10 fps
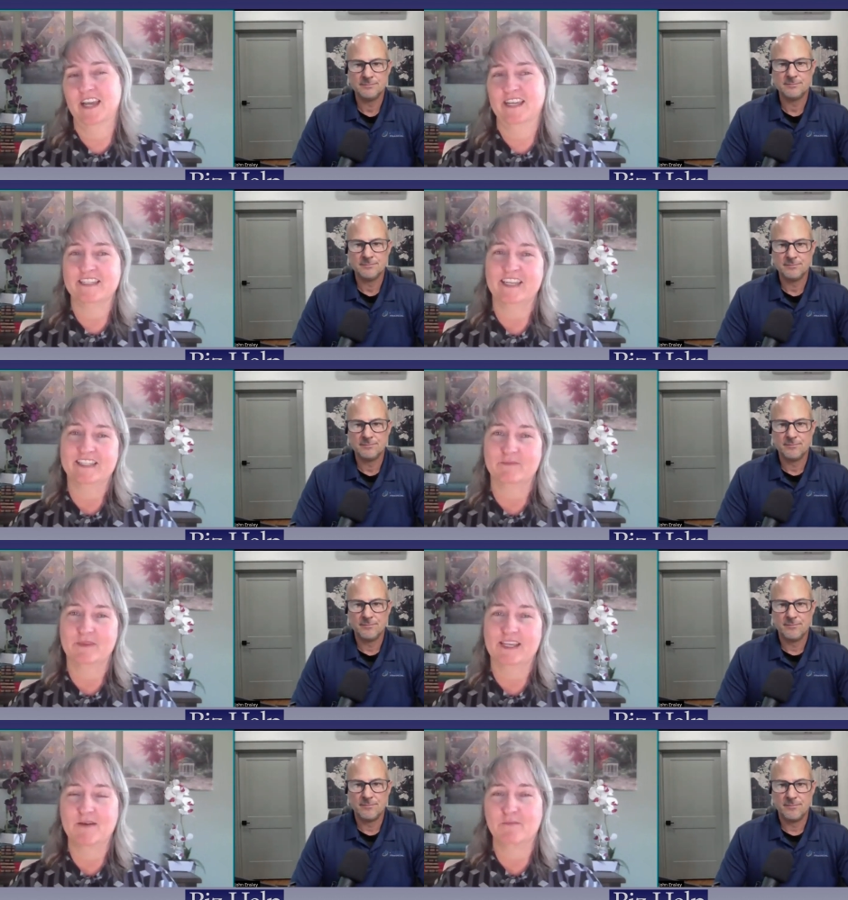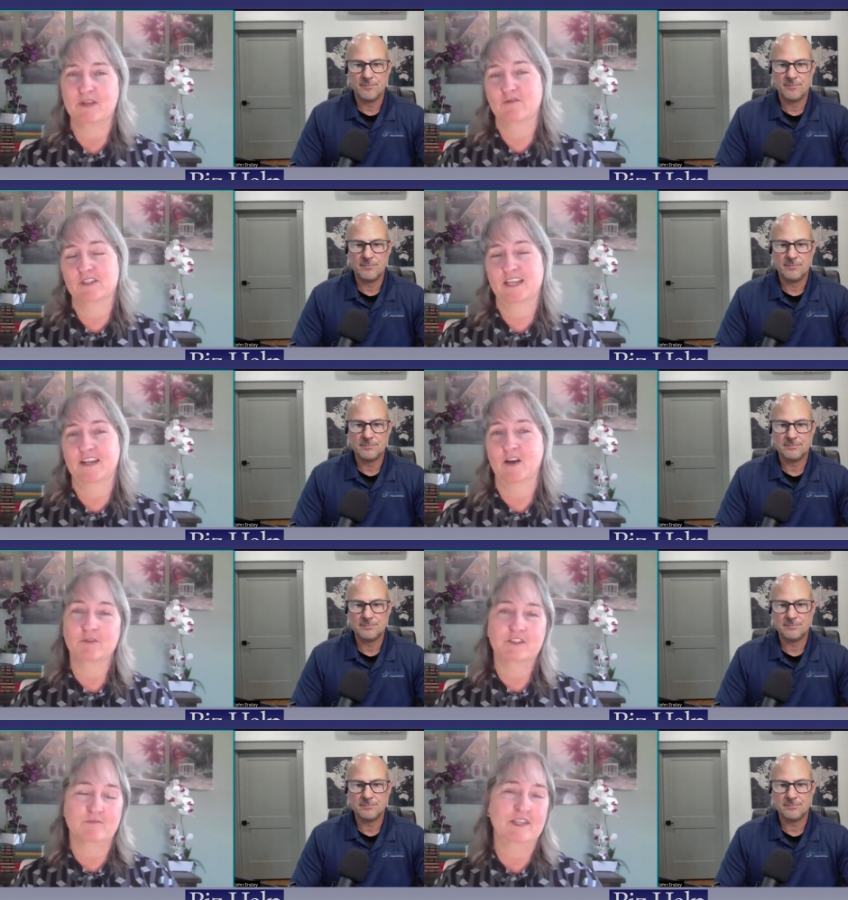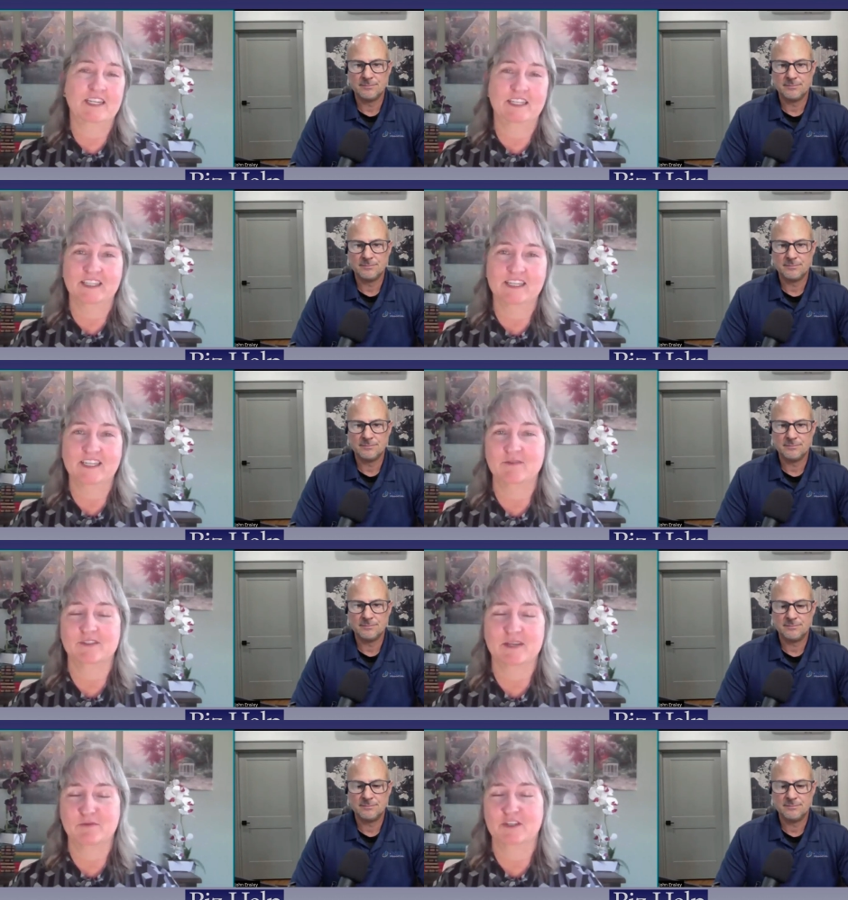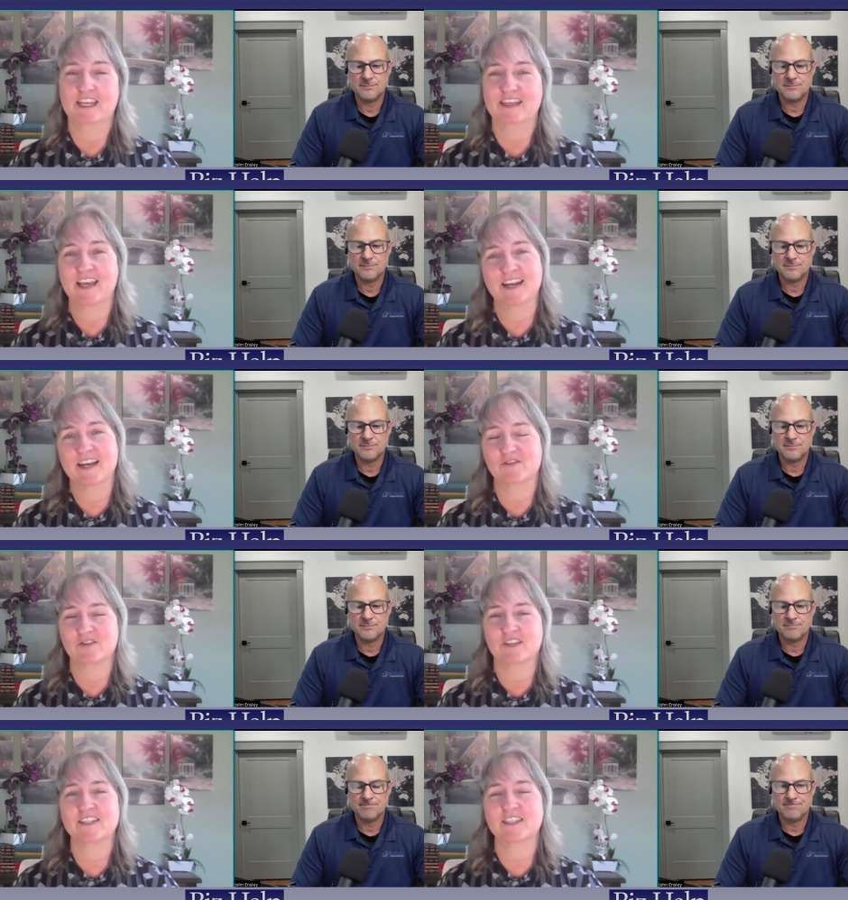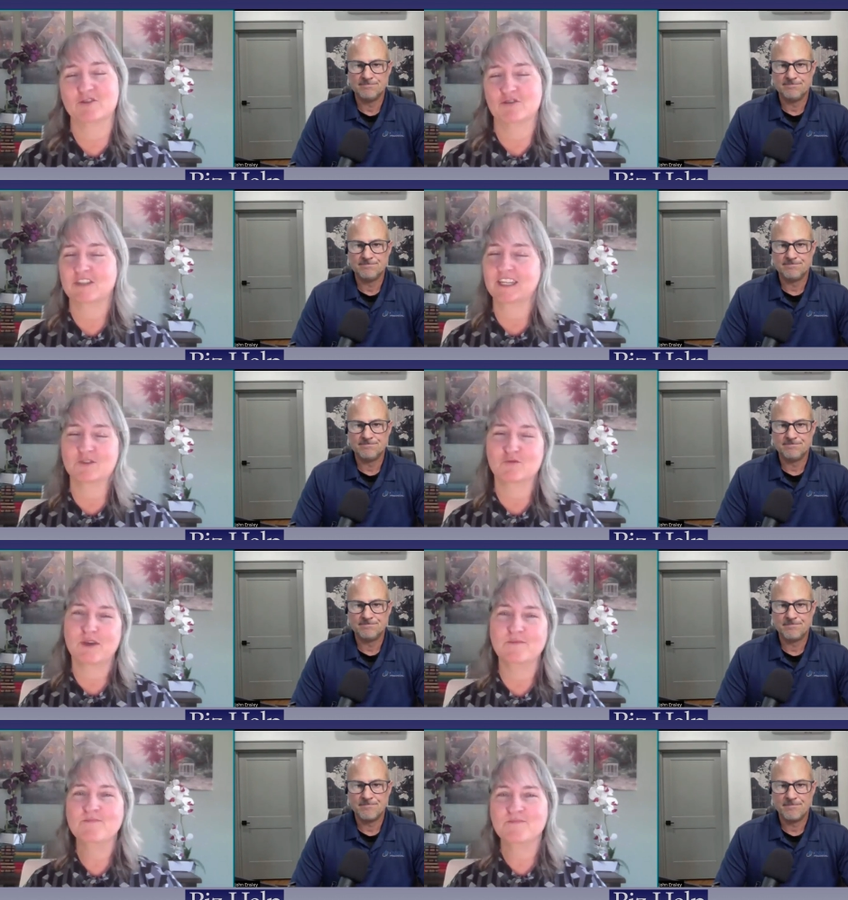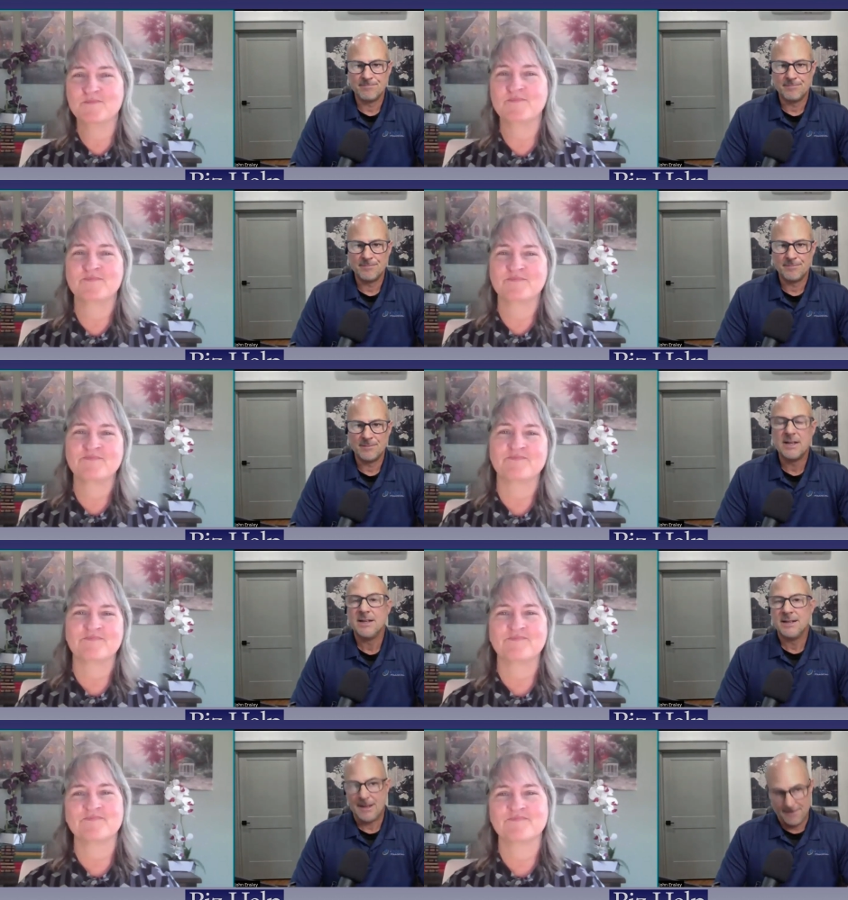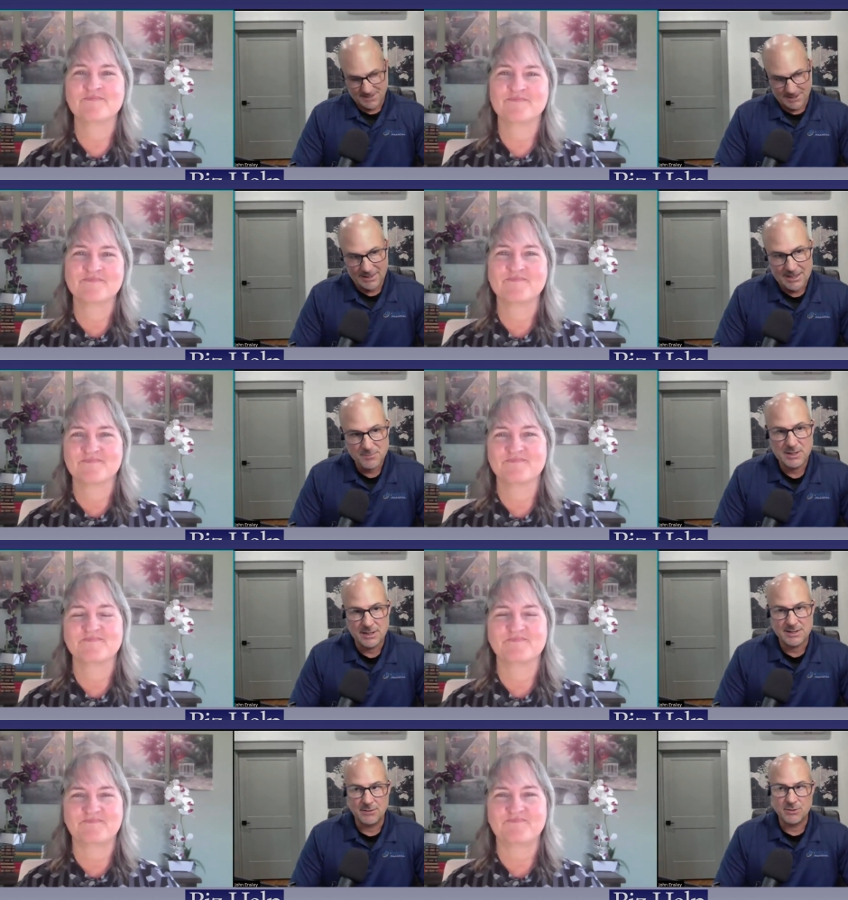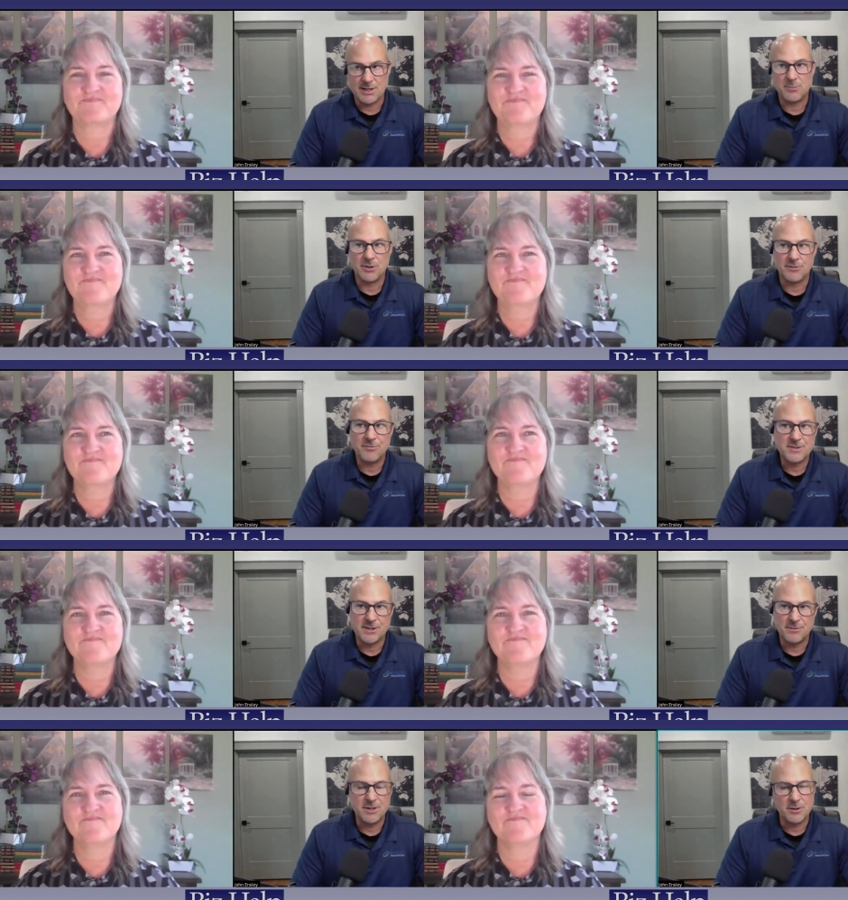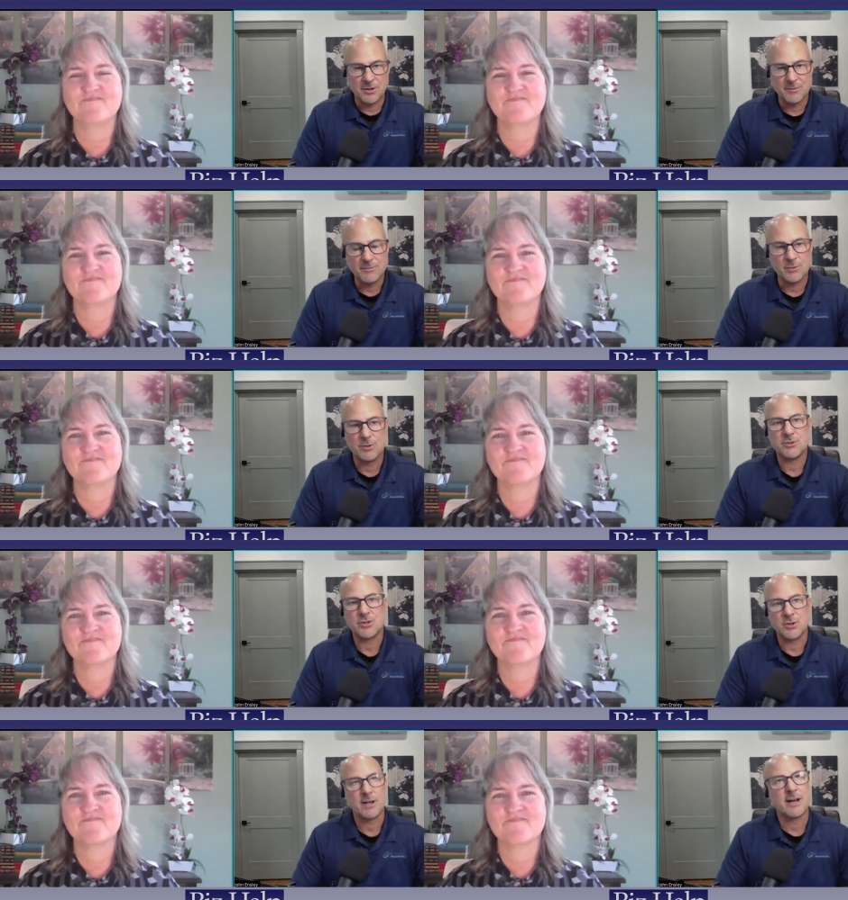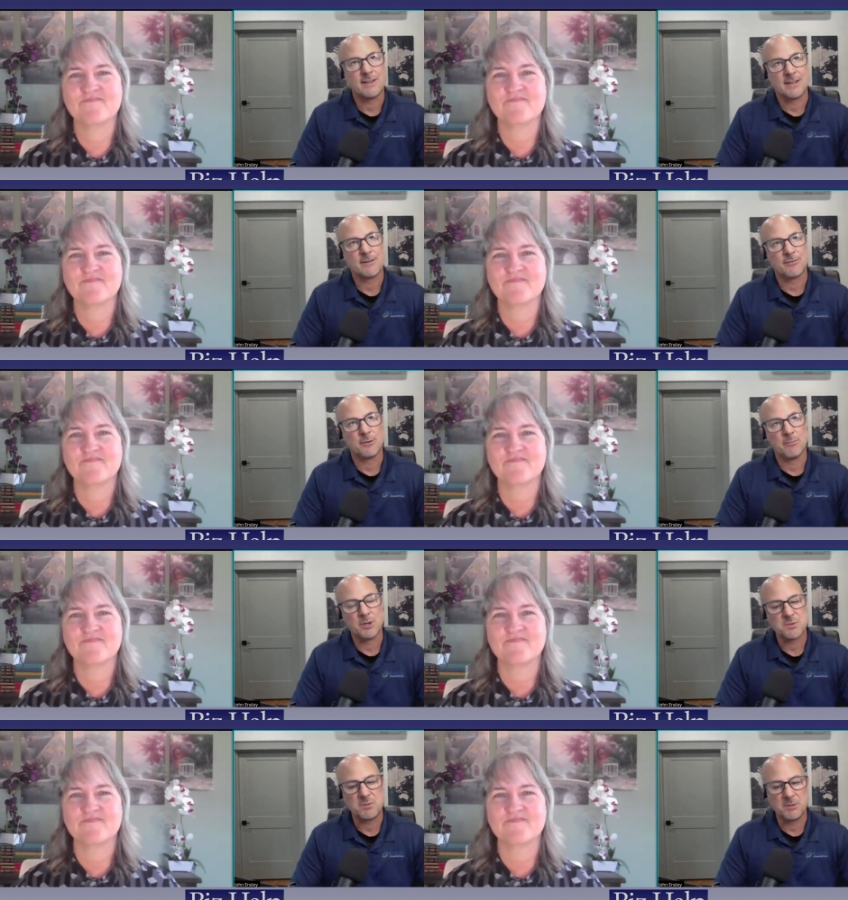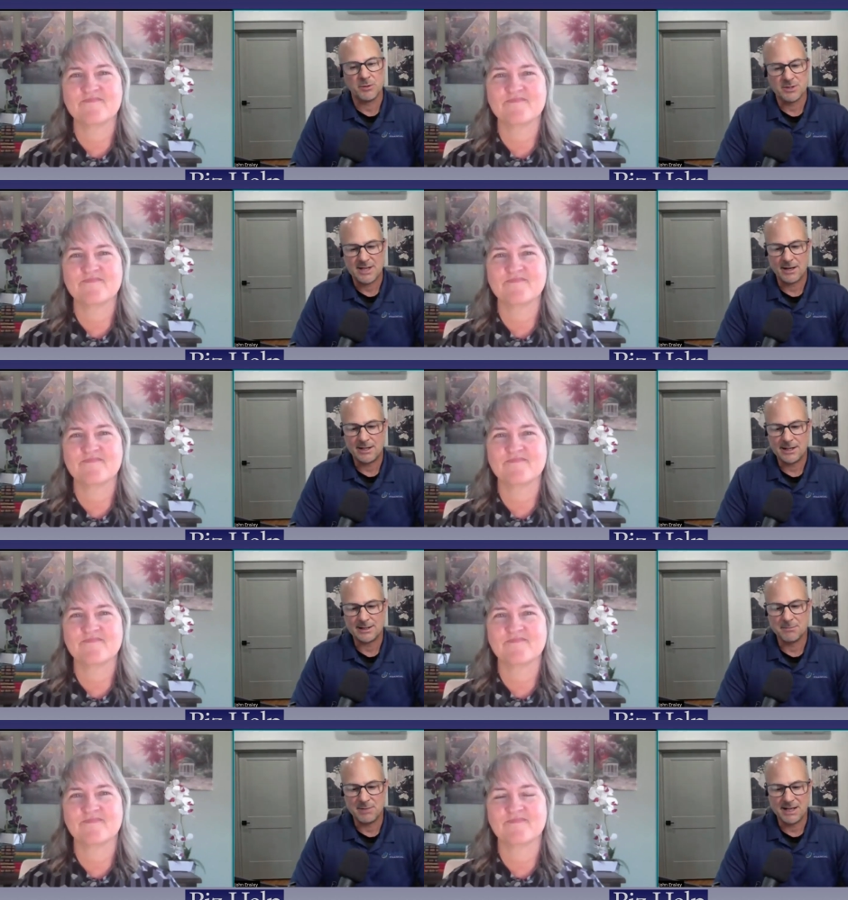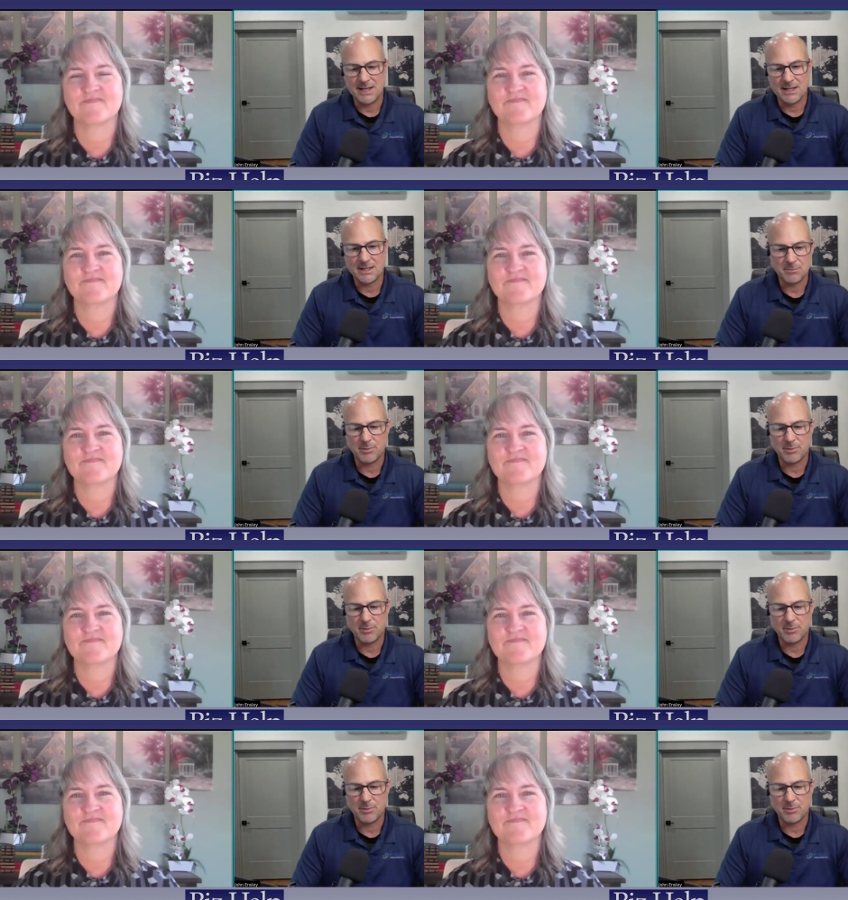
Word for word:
Speaker 1: I can take something out. But you were saying almost immediately he was able to get that out. So that's interesting as well.
Speaker 2: Yes, and that's because he was able to, to you know, the, the real trick I think for most people is how do you get the money in the